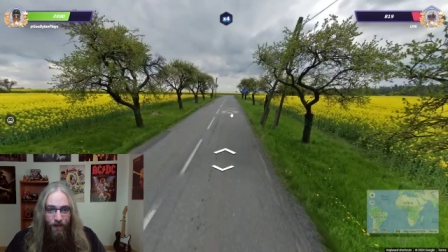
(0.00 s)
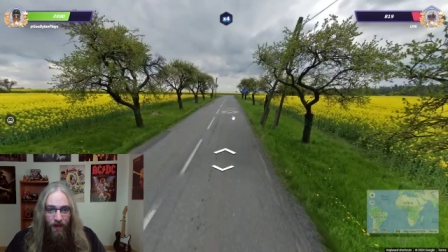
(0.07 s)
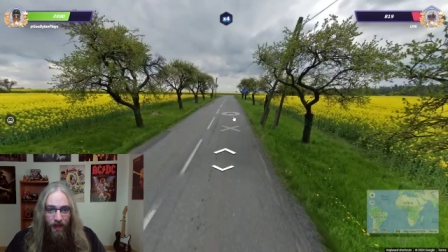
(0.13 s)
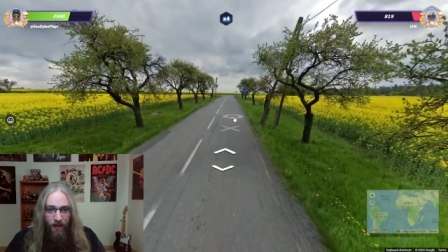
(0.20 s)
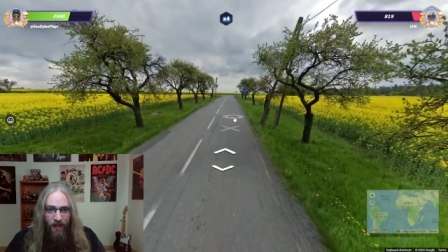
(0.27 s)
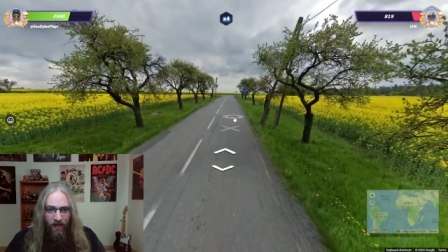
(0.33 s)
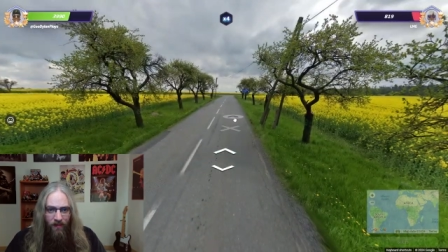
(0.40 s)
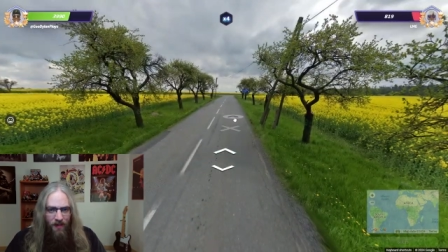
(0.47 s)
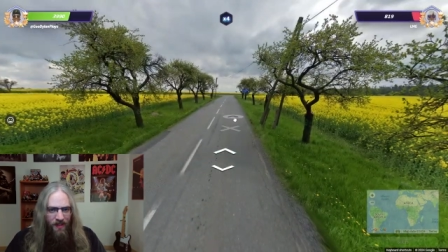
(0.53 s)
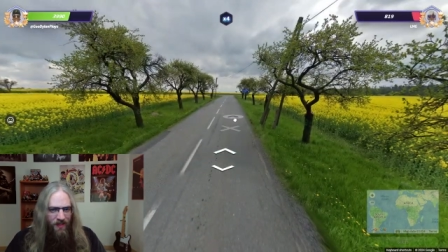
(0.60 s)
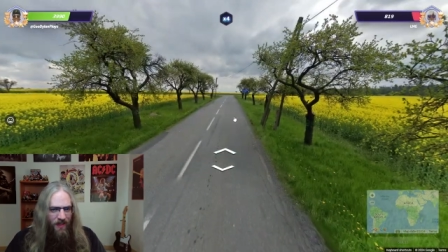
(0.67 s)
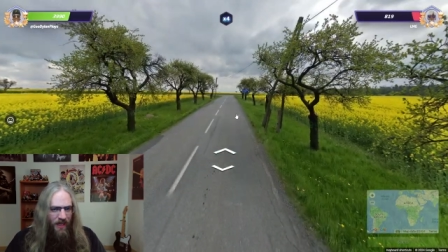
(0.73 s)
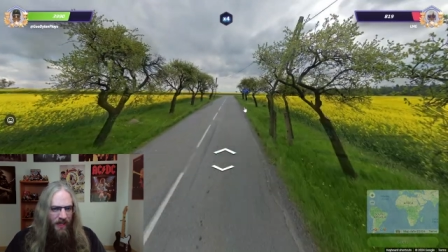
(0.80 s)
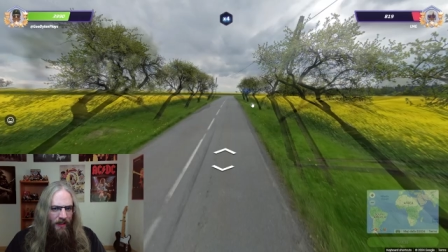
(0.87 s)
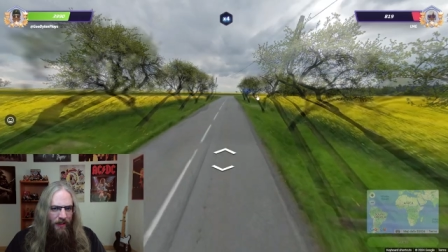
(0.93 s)
I think I've
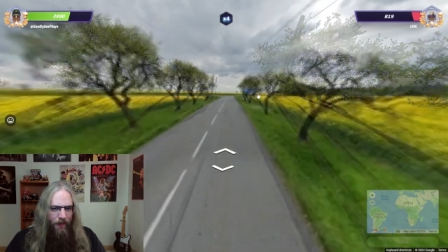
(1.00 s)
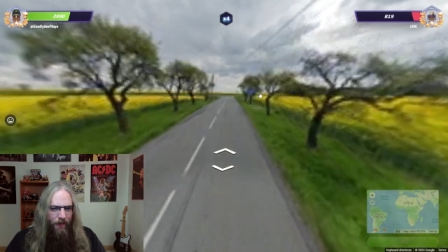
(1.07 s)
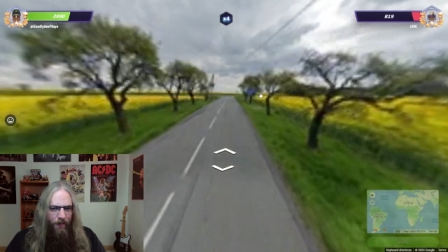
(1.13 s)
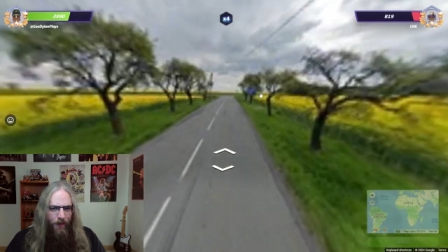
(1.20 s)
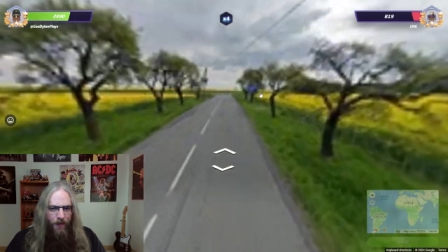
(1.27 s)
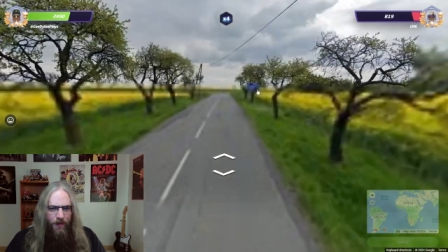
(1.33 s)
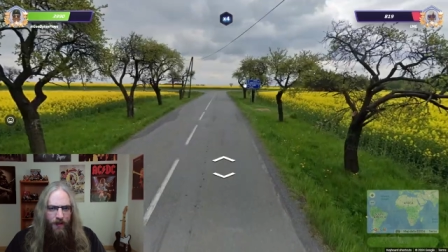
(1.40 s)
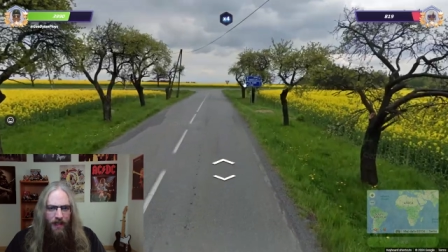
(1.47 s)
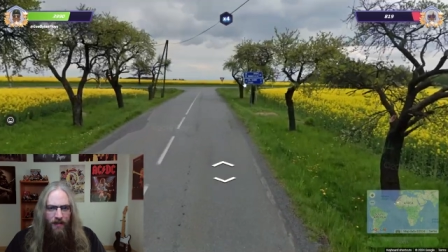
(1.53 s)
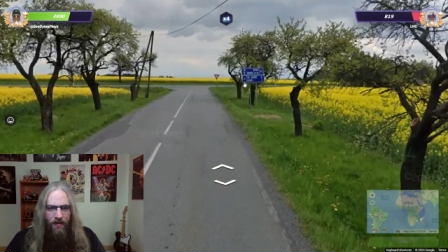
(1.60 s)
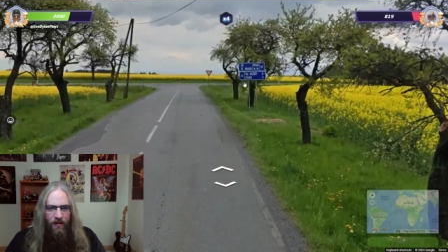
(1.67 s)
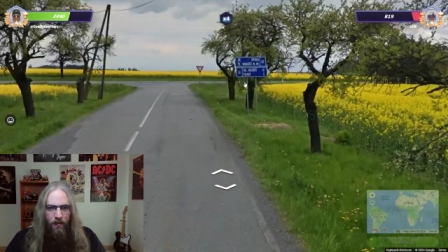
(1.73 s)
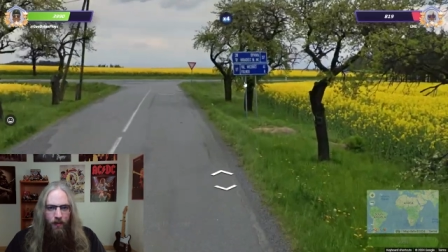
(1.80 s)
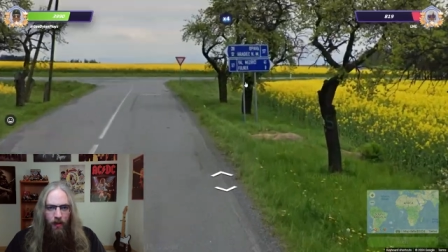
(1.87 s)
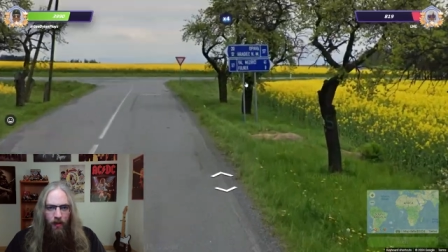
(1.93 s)
mistakenly referred to that as
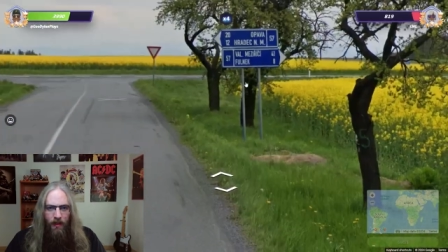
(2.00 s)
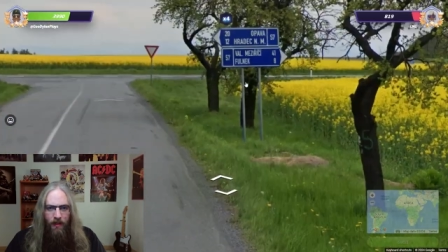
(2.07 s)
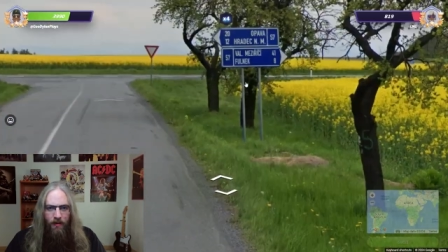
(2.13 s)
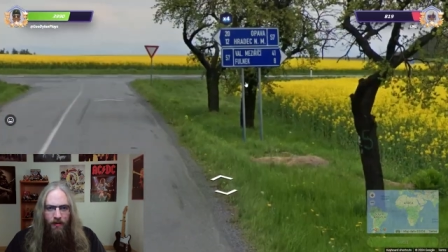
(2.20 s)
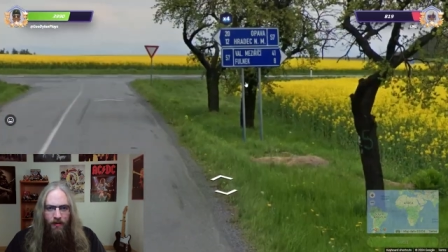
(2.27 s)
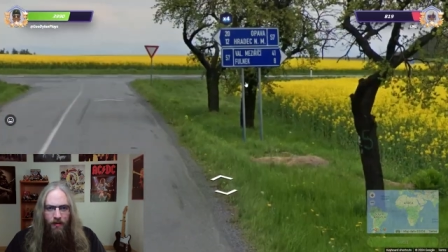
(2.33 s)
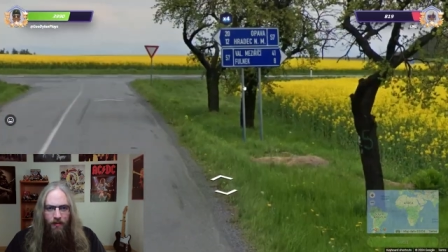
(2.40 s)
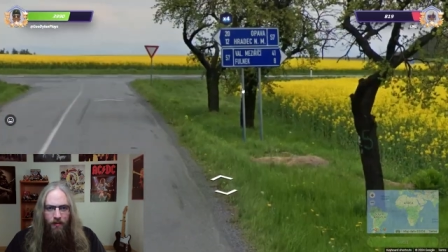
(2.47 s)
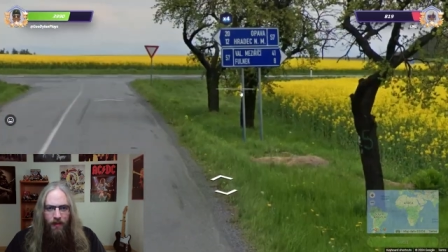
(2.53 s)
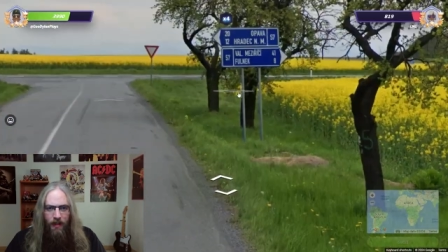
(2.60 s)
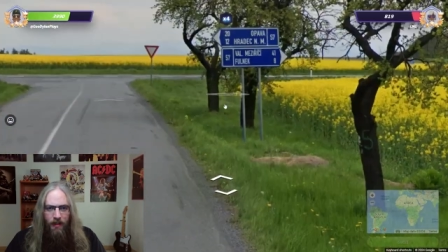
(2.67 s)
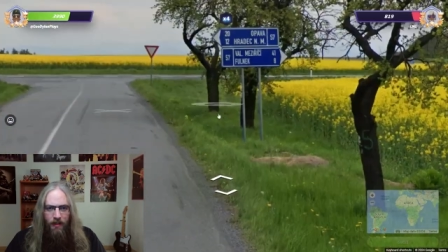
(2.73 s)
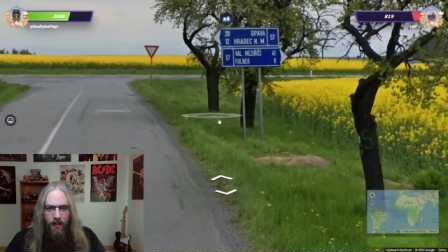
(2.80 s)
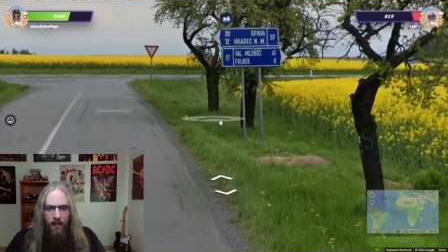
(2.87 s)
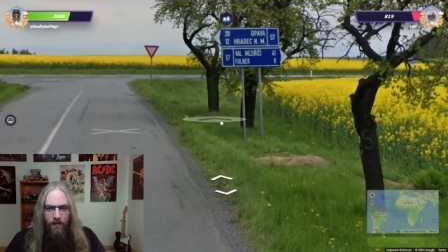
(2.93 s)
the Balkans many
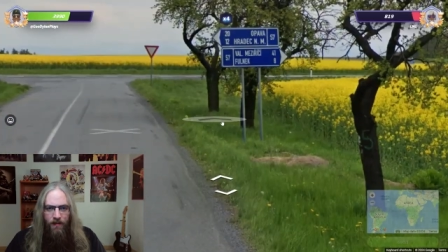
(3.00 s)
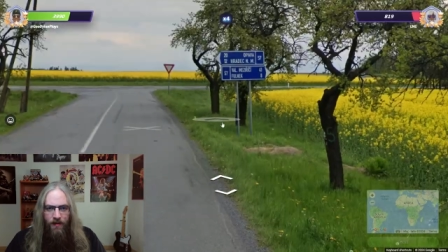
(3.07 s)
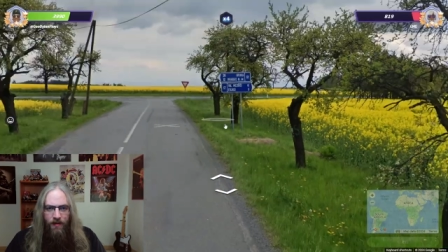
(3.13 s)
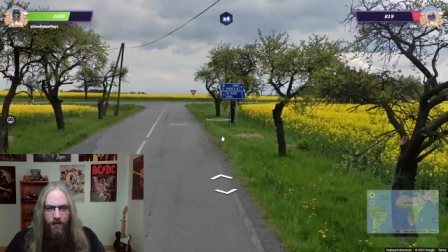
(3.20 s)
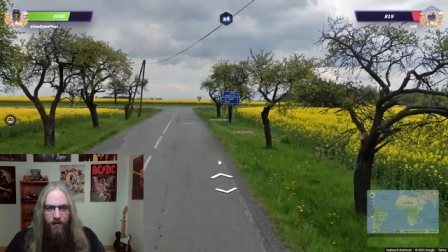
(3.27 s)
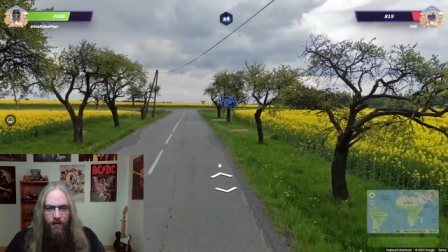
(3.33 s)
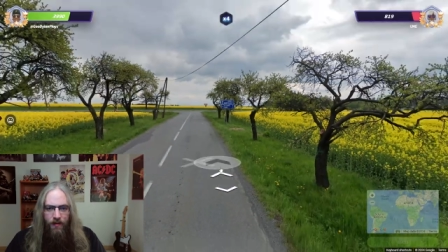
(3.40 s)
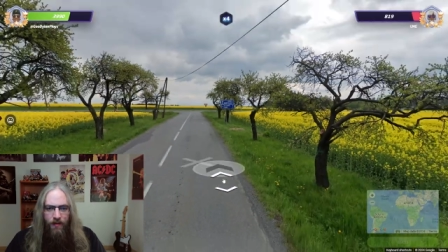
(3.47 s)
times.